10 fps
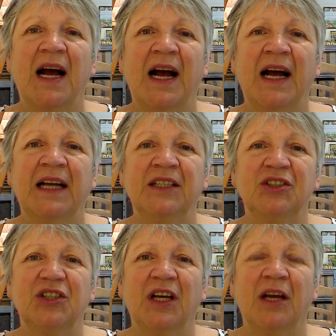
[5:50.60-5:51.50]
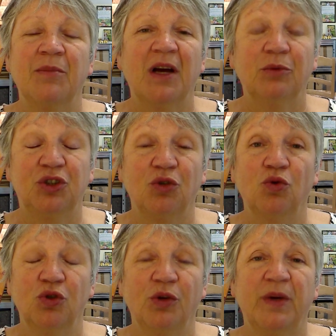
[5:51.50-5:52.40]
And that was the
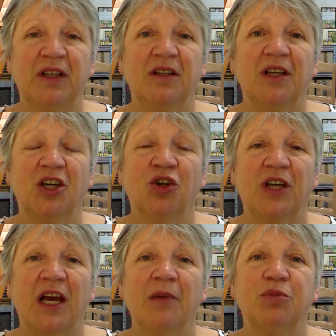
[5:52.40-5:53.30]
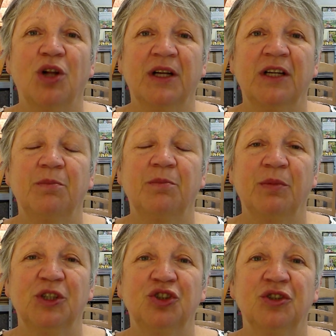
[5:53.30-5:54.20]
only way that they could get planning
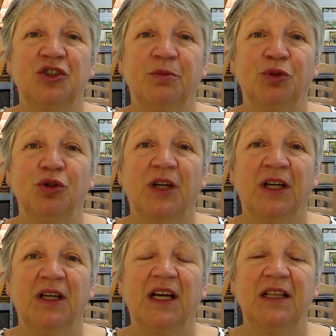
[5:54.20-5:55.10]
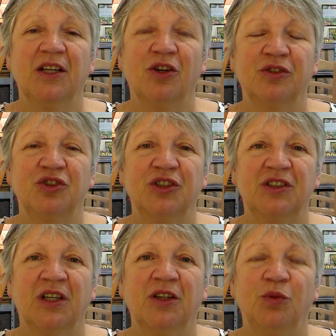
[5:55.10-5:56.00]
permission to put it in the
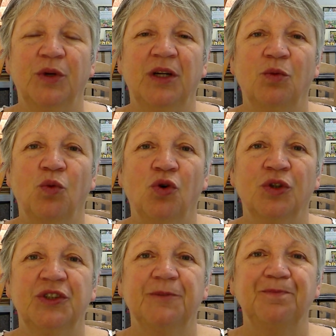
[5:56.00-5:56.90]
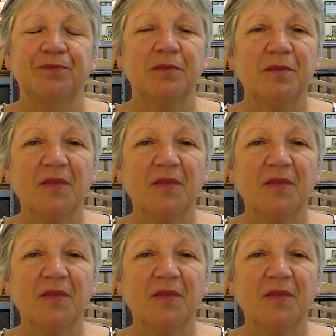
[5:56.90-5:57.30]
countryside where it was.